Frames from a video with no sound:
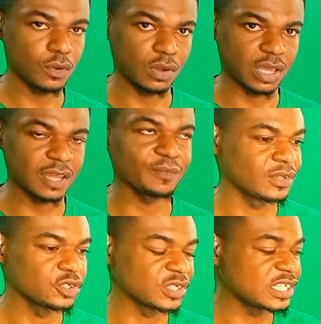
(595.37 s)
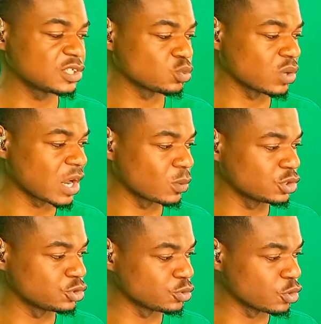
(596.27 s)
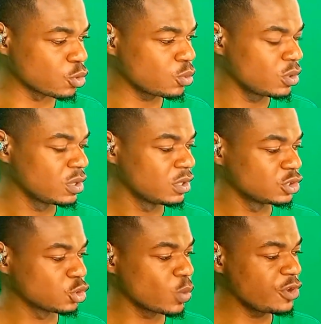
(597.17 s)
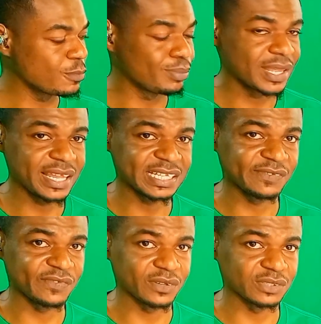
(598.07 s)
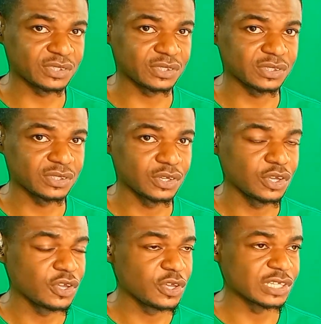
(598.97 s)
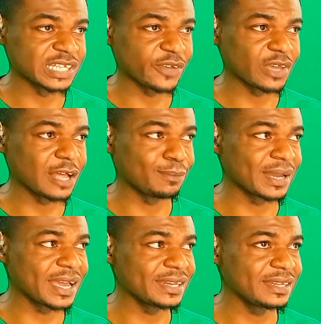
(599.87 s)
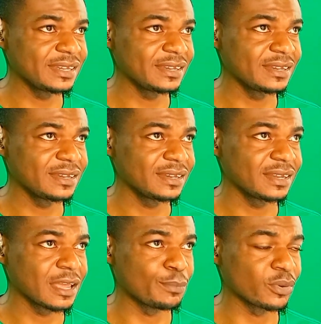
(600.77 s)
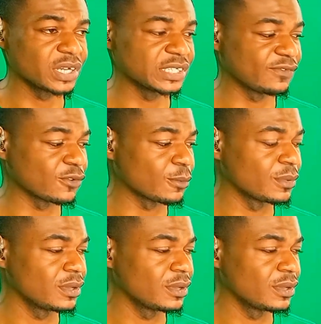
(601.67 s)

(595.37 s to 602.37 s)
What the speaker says: Okay, so this is what I want you to know. So when you play these fills, it's like you're applying a progression from